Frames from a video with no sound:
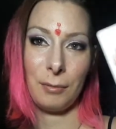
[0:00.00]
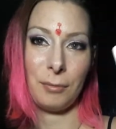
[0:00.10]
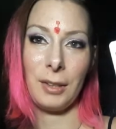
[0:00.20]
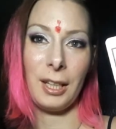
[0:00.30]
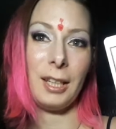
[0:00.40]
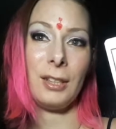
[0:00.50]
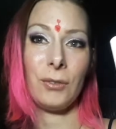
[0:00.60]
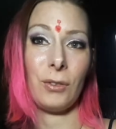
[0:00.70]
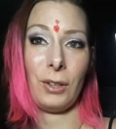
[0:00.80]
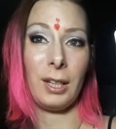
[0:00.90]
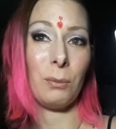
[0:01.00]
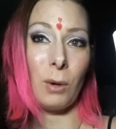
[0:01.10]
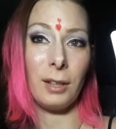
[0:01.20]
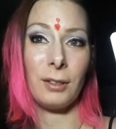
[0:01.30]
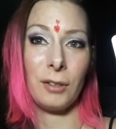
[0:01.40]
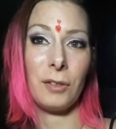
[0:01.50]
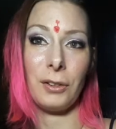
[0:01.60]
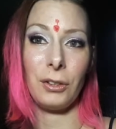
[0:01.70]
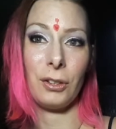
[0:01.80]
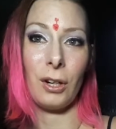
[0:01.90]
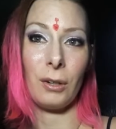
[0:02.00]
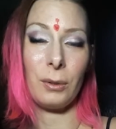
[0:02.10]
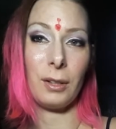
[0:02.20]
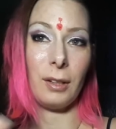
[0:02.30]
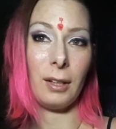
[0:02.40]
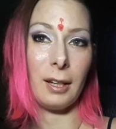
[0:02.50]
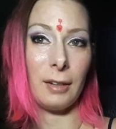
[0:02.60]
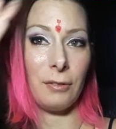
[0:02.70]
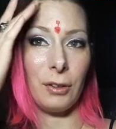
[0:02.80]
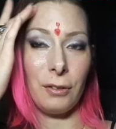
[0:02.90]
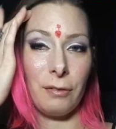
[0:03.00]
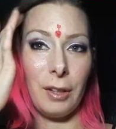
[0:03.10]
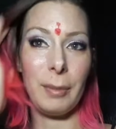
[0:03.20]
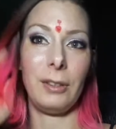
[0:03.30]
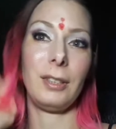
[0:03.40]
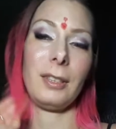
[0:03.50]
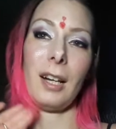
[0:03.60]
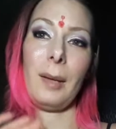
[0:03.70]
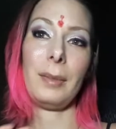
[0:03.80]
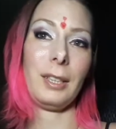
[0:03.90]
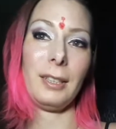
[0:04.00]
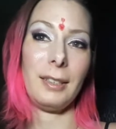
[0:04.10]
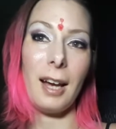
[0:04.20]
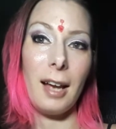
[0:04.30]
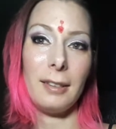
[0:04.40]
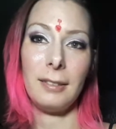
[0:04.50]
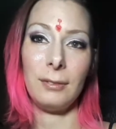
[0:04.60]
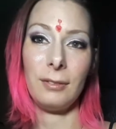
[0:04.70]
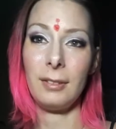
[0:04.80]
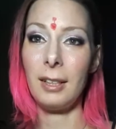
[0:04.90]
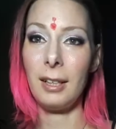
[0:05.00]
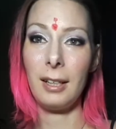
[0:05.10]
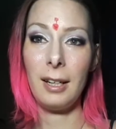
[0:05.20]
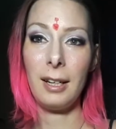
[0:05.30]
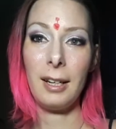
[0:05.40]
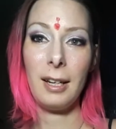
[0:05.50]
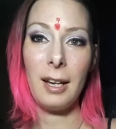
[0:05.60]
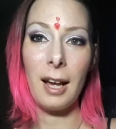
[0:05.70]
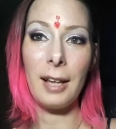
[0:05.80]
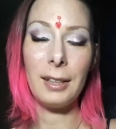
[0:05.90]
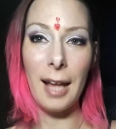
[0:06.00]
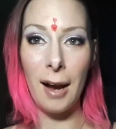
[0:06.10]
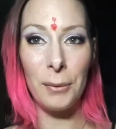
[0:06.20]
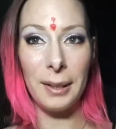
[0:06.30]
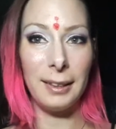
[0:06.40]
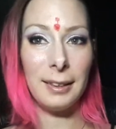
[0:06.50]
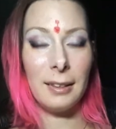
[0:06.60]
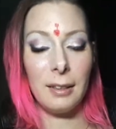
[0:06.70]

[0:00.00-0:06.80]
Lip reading: He wants to run the show. If you're the female in this dynamic, he's not allowing